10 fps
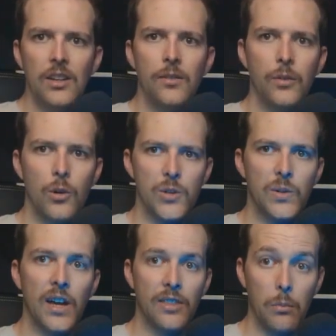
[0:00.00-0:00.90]
Of course,
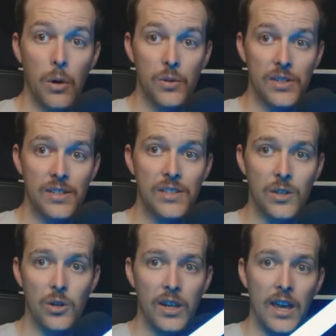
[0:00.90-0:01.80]
we got the motion.
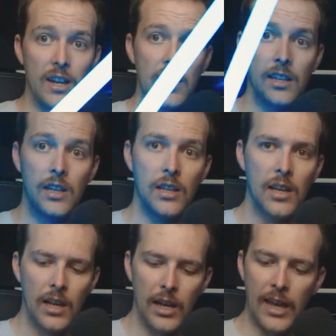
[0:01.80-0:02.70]
So again,
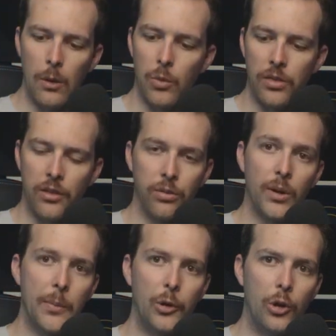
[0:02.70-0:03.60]
with the
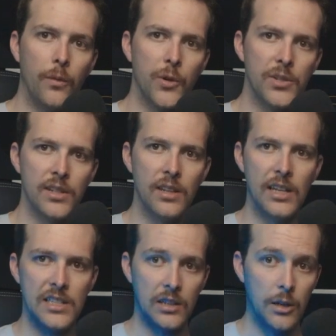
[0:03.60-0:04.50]
3.0 version,
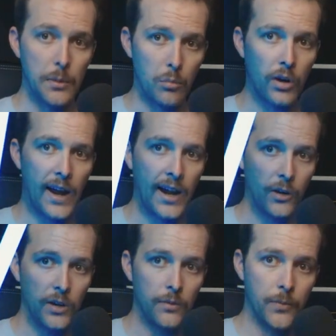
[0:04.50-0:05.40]
it's a little bit more
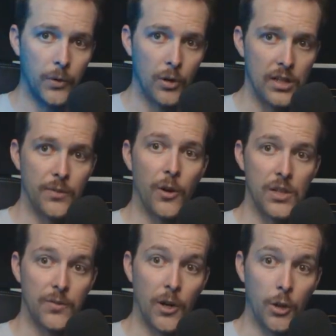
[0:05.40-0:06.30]
accurate for as far
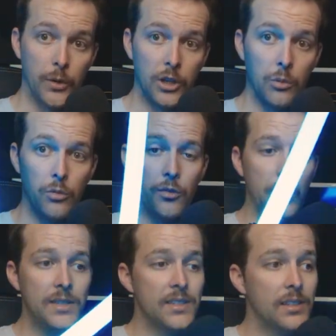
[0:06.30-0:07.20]
as following your
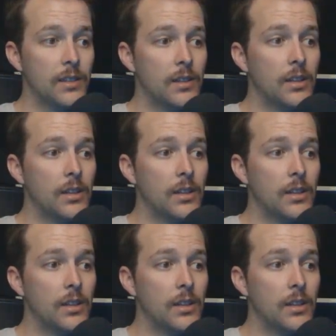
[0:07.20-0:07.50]
movements.